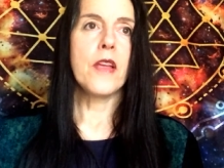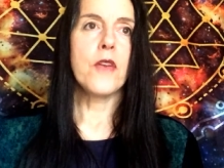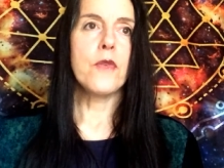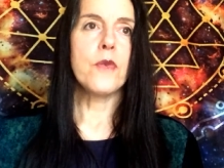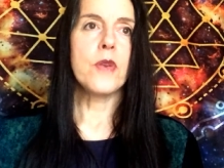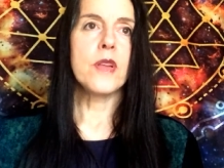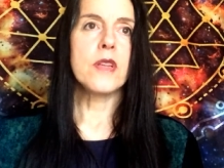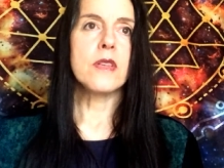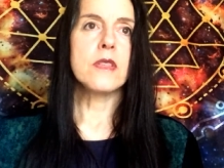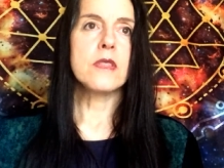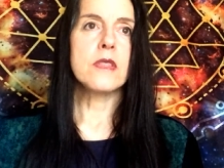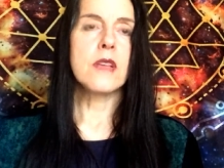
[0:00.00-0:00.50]

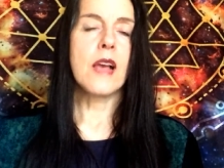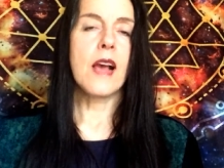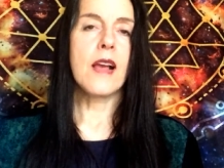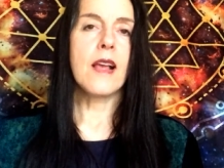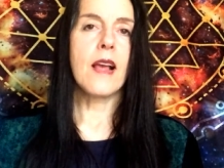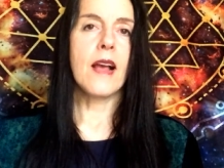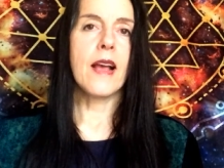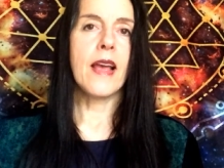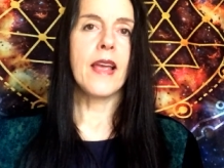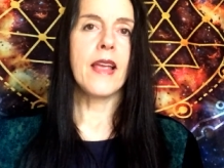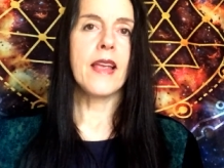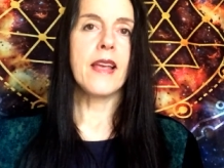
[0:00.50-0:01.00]
there is
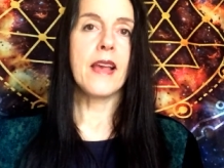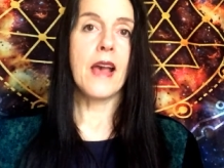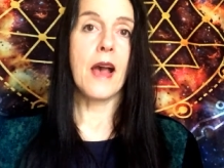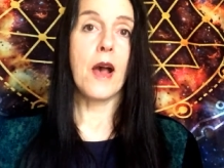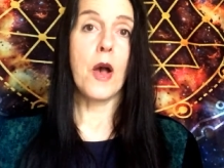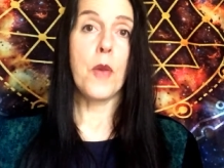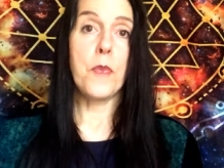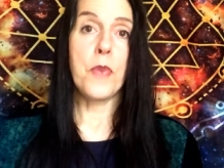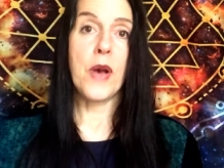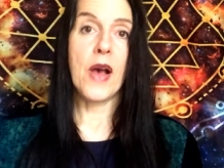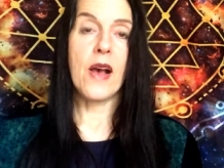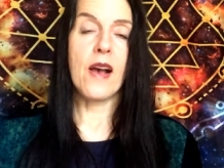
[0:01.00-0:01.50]
a, a
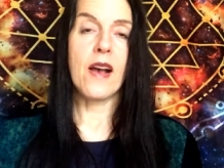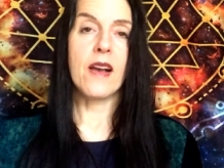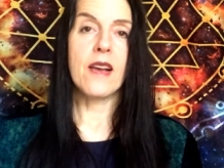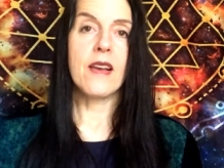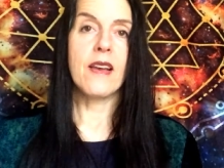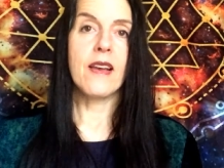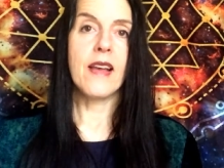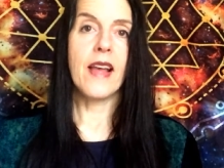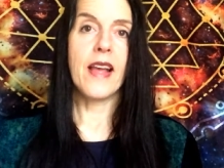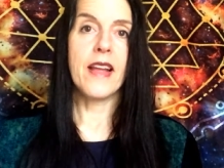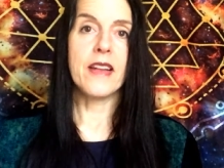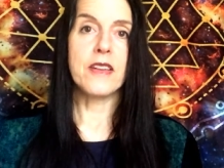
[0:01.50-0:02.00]
car
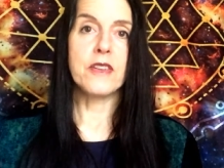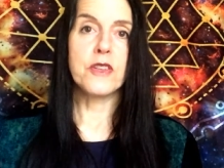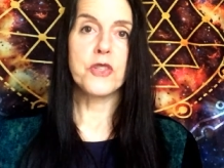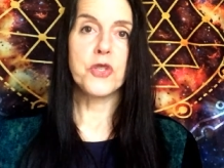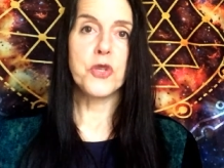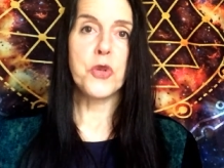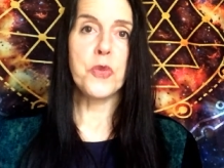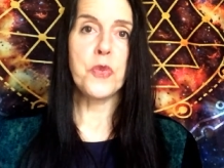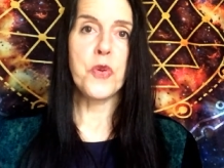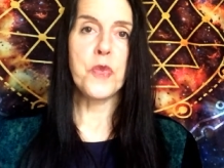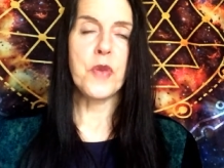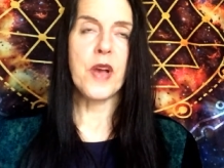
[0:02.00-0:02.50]
park and a
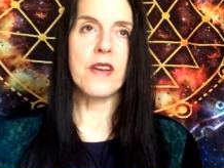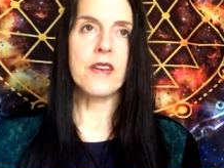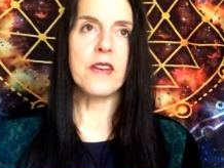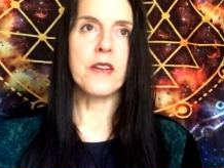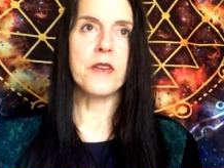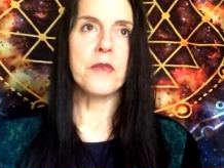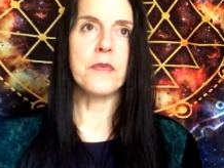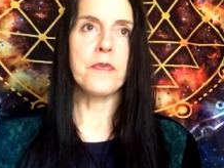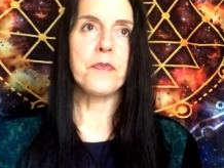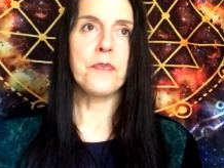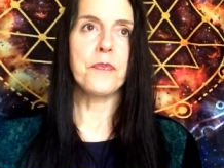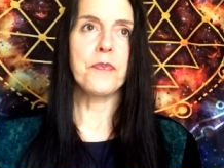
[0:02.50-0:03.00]

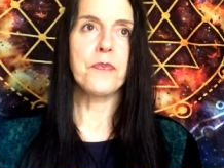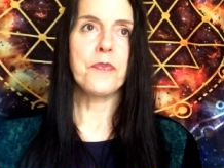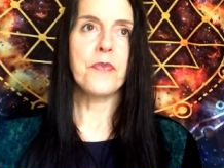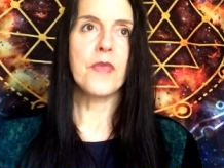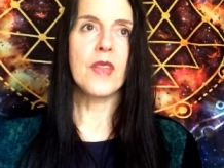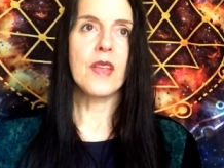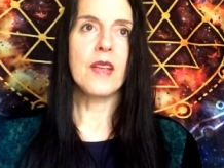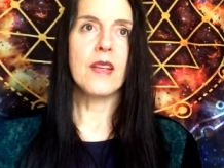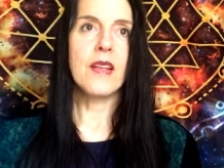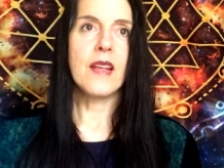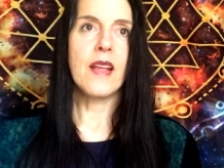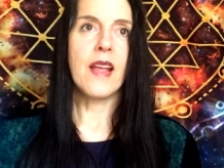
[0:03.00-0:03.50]
supermarket.
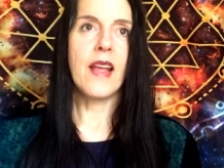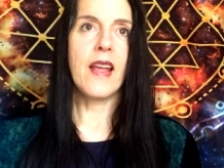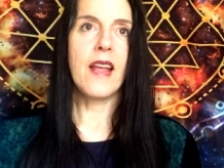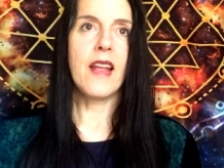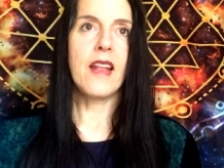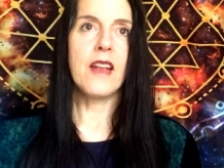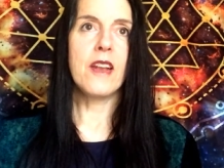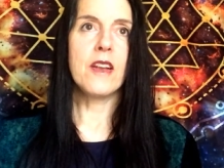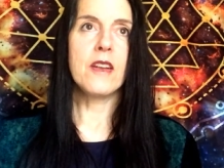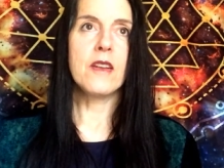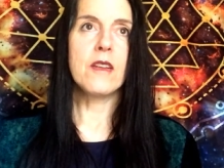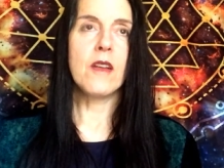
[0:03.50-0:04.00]

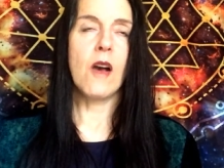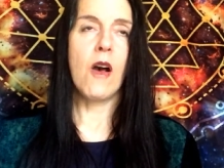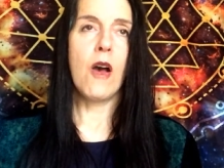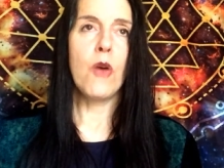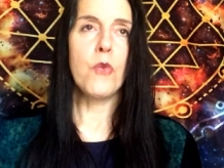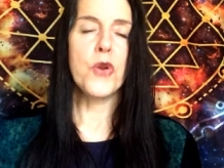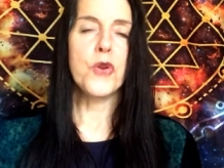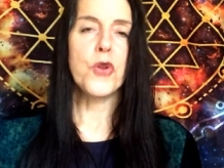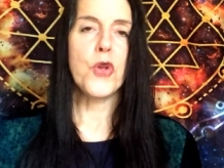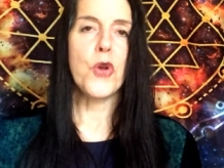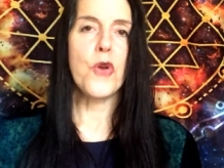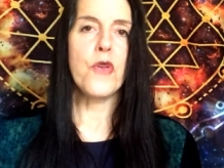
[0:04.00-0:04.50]
And I
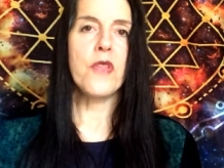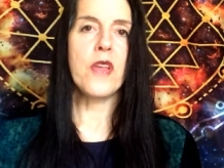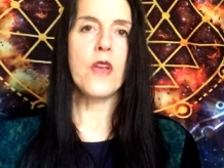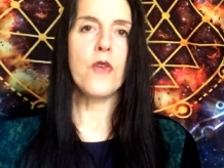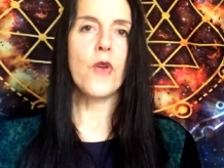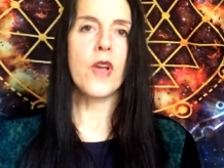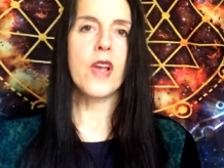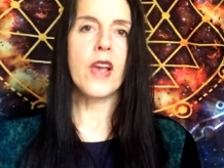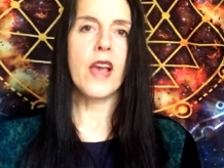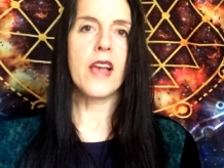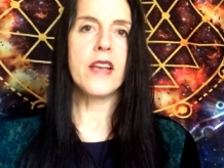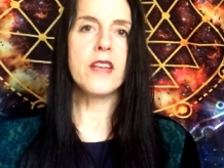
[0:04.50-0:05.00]
would go
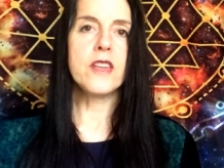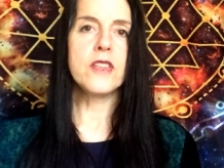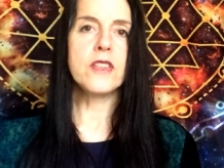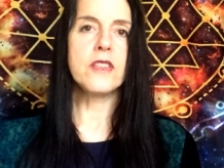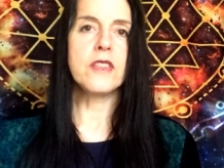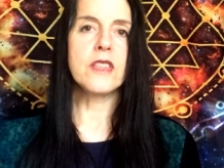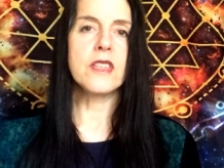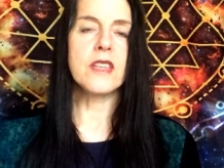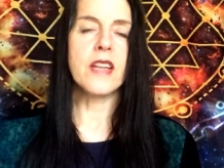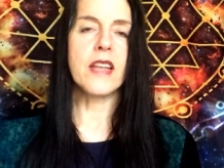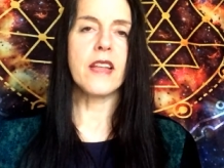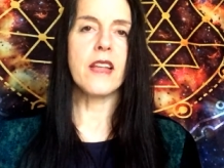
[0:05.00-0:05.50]
there
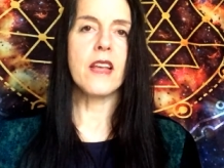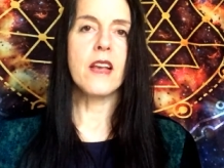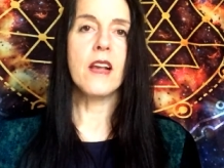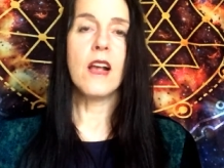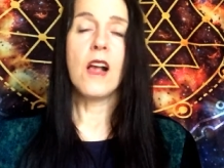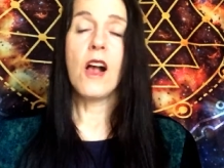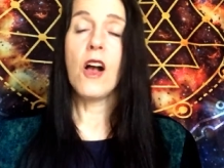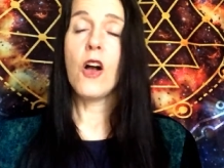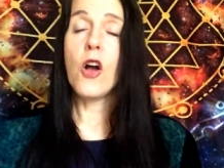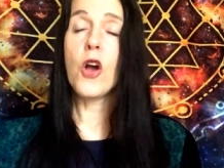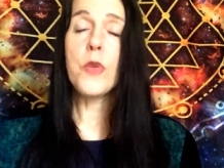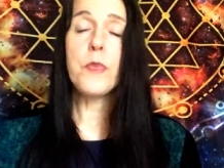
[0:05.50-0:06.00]
occasionally.
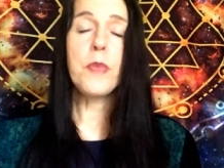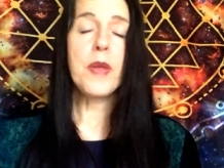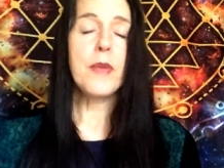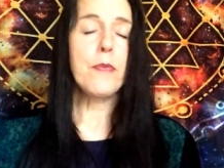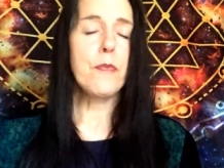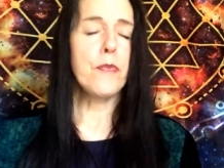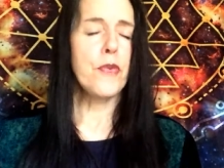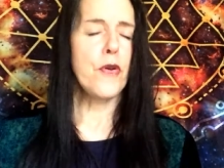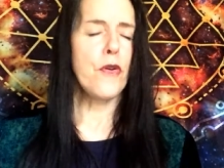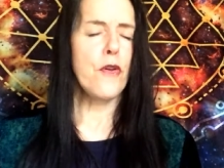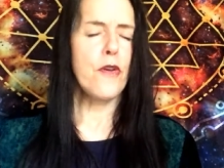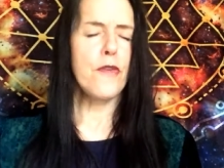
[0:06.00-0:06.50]
I'd
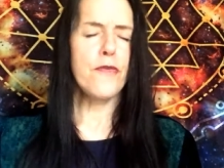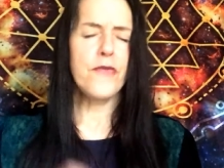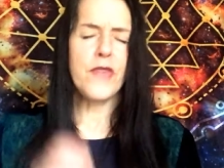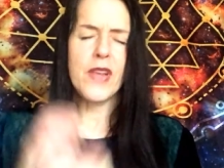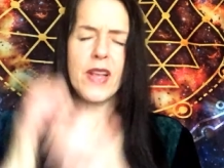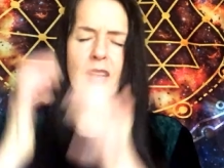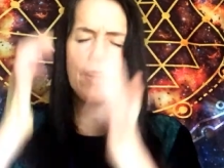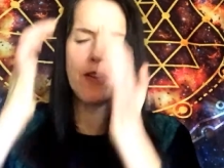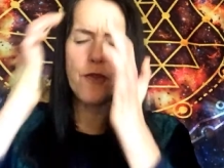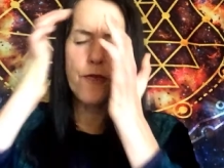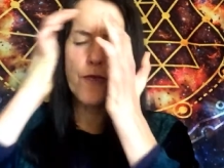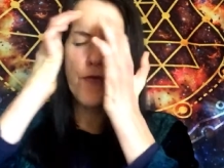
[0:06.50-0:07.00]
be
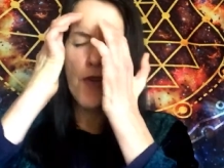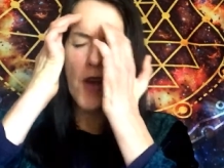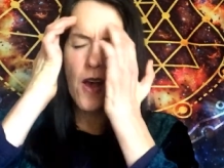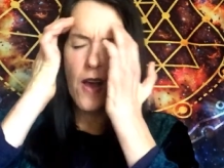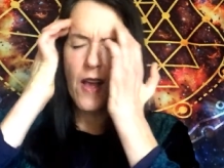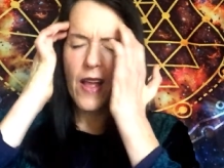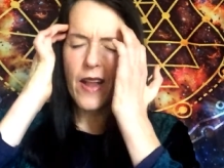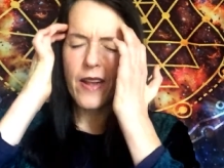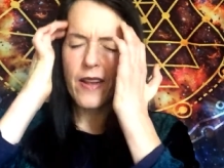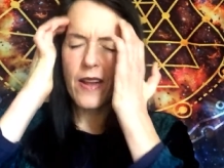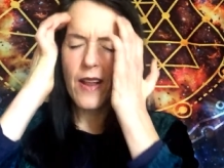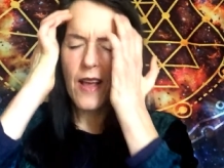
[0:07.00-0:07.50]
perfectly
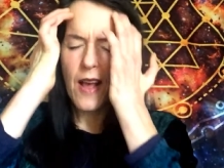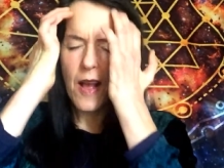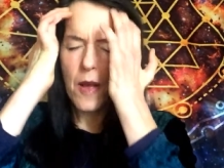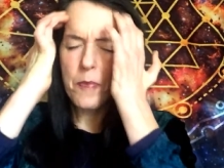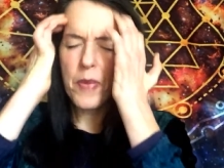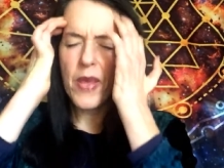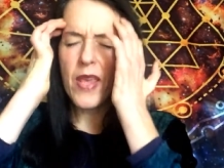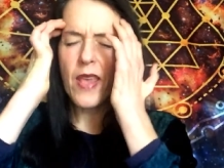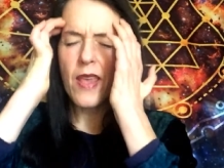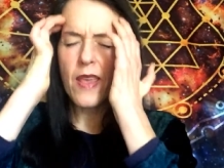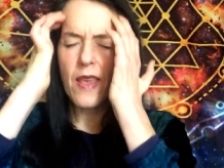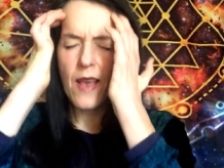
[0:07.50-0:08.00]
fine
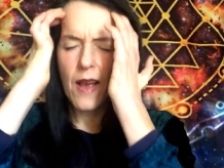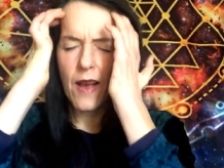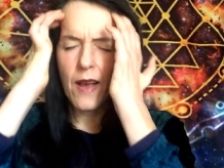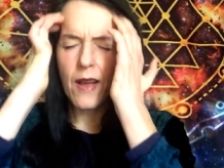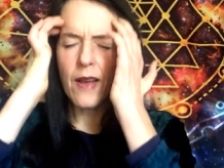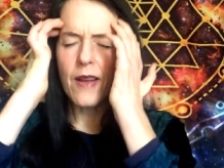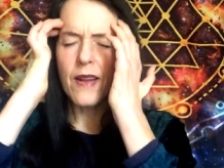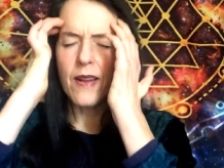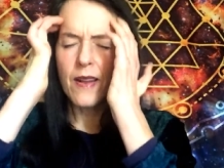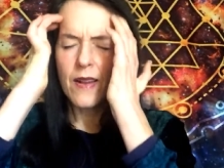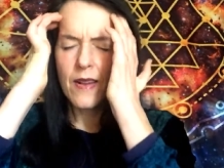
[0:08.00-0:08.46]
up here